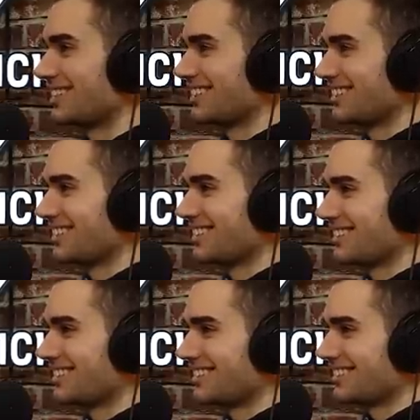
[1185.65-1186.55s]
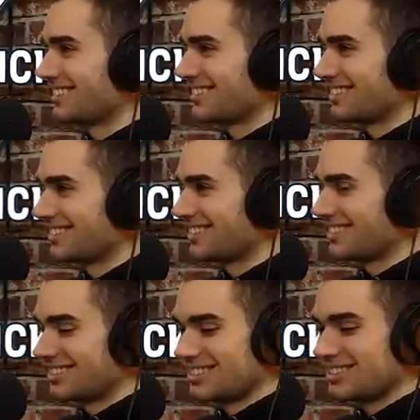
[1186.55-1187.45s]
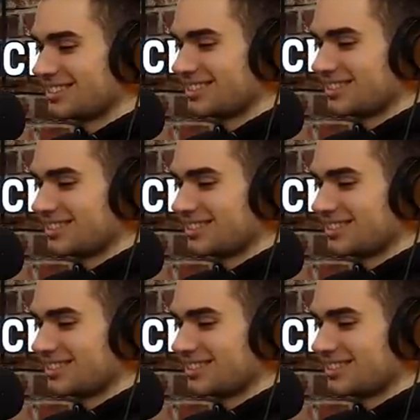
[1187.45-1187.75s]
The person shown says nothing.